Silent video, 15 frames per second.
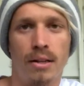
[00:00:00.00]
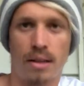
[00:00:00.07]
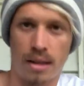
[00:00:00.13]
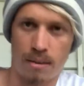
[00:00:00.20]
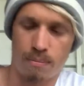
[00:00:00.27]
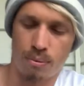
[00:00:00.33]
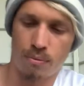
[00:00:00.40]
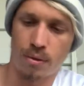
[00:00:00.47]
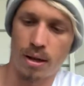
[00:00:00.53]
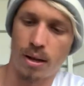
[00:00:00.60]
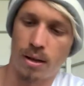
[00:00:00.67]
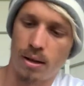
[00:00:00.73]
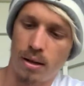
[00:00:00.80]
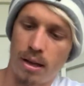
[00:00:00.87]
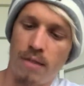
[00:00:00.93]
The
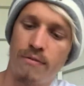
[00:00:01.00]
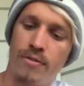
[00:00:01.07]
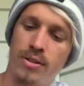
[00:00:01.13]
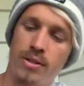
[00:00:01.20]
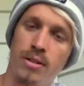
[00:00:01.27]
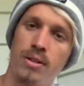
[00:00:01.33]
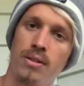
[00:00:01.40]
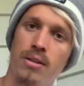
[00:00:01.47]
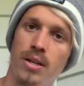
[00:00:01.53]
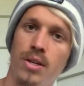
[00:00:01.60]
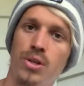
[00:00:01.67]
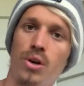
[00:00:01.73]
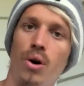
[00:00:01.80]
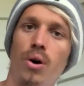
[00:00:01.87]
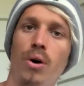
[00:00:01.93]
emphasis is
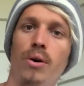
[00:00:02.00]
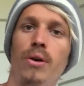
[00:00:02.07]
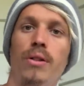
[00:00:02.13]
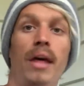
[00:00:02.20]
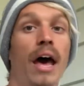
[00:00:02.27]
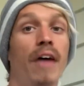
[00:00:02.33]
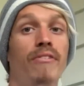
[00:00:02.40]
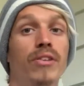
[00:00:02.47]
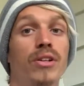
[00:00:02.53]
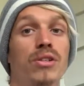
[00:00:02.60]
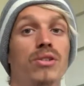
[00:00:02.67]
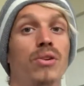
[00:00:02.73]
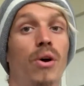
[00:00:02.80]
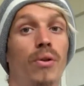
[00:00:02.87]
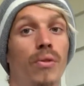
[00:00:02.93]
on the efforts,
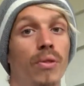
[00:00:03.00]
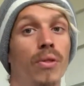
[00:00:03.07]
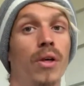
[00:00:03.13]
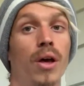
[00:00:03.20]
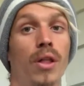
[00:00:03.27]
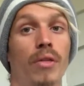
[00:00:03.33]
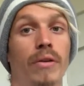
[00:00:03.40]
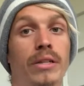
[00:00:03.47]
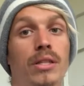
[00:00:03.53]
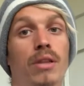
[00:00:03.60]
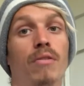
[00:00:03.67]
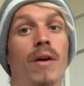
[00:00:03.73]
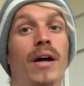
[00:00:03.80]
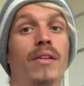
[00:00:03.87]
not the rest of the ride.